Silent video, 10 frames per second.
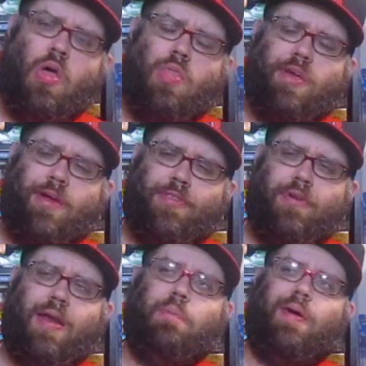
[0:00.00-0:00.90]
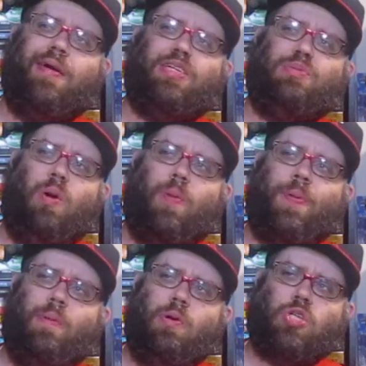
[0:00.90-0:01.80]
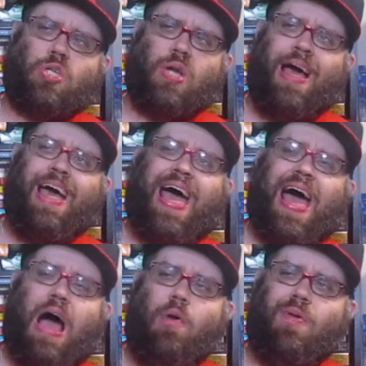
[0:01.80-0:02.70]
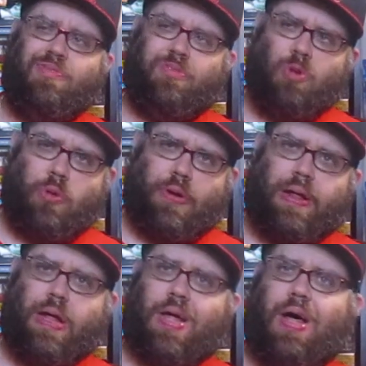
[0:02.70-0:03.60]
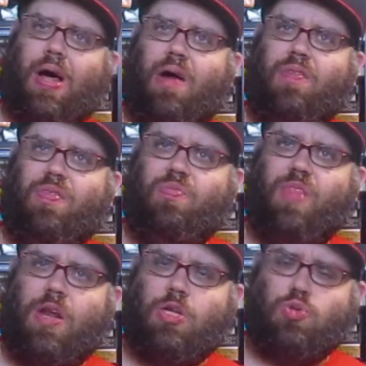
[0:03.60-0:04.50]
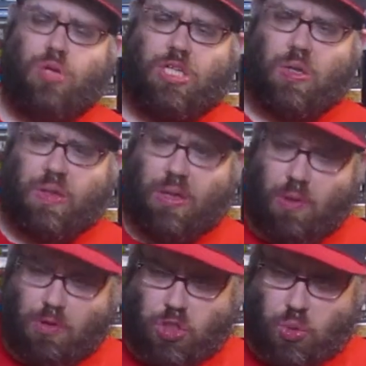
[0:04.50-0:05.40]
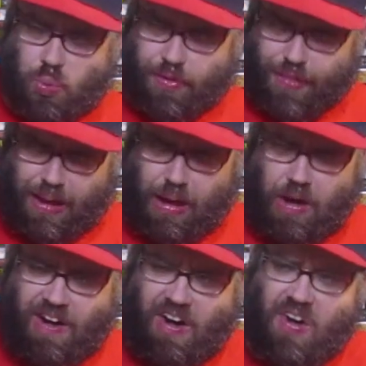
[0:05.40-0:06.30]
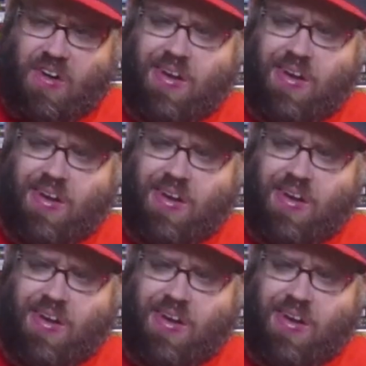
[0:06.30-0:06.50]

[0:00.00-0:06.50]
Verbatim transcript: They're threatened by a small promotion out of Florida that is regionally close to where they are,